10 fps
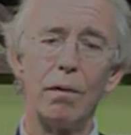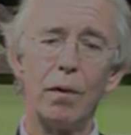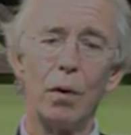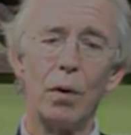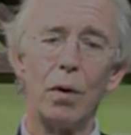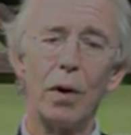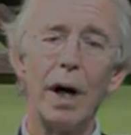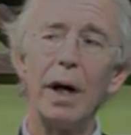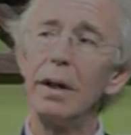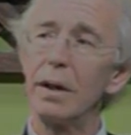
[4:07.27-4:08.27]
for
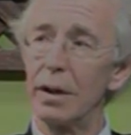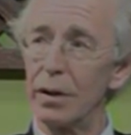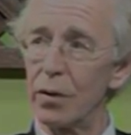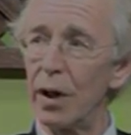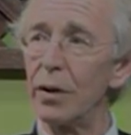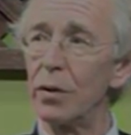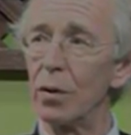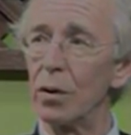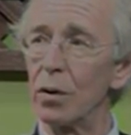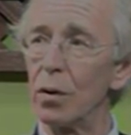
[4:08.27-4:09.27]
eight
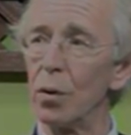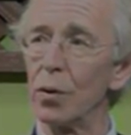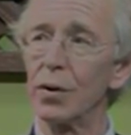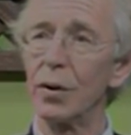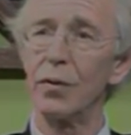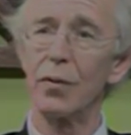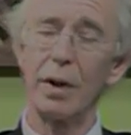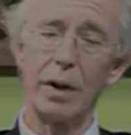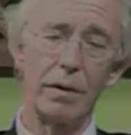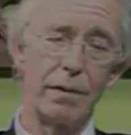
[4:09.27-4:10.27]
undergraduate courses
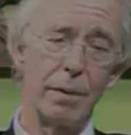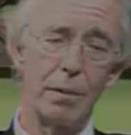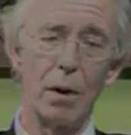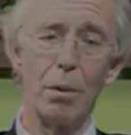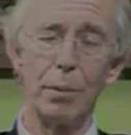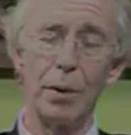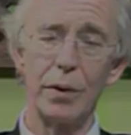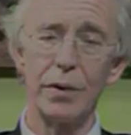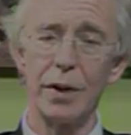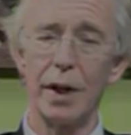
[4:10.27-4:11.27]
running from
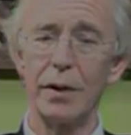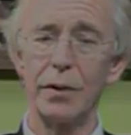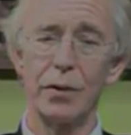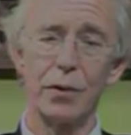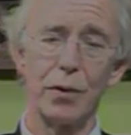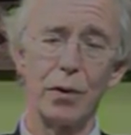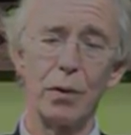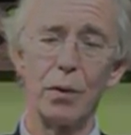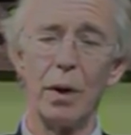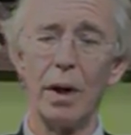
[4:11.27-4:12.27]
computer science
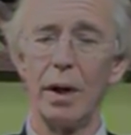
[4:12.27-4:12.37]
through